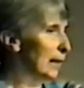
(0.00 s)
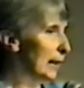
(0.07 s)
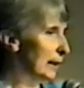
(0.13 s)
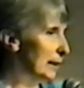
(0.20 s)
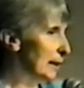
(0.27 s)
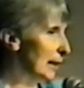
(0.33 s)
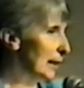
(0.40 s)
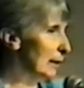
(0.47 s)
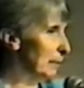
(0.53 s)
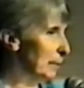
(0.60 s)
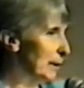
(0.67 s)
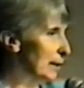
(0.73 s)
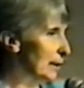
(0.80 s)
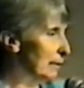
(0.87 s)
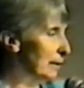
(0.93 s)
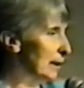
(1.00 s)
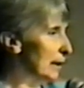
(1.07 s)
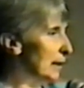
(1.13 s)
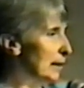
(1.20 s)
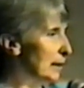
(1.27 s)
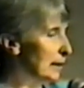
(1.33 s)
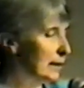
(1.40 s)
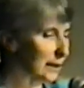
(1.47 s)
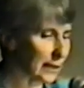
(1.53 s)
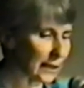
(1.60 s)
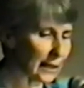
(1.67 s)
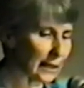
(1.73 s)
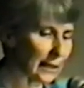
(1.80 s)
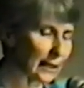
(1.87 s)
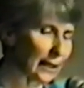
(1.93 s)
The second piece of it is to
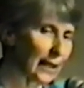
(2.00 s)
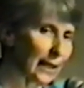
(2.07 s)
say